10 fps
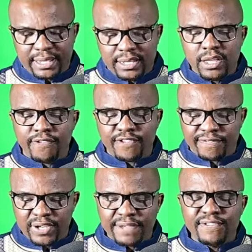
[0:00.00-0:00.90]

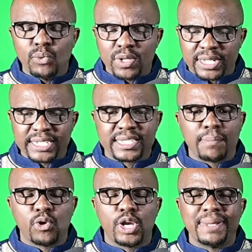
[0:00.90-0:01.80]
EFF living with
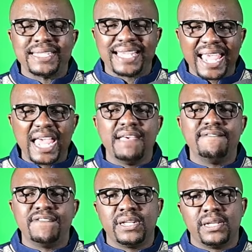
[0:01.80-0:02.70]
disappointments
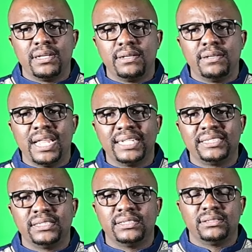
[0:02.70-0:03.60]
every
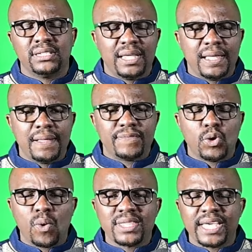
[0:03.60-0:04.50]
elections,
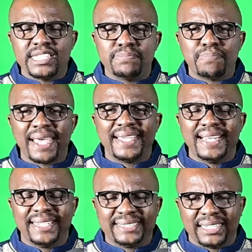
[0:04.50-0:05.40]
whether it's by
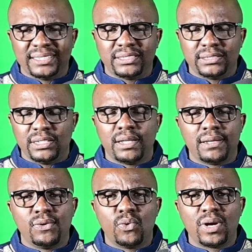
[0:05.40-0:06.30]
elections,
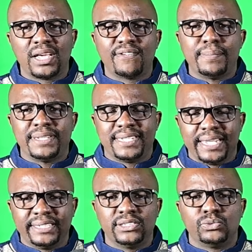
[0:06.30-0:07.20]
local government
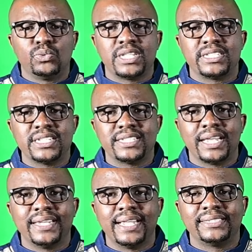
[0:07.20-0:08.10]
elections, whether it's
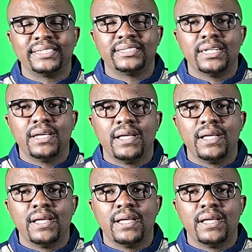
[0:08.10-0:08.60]
national elections.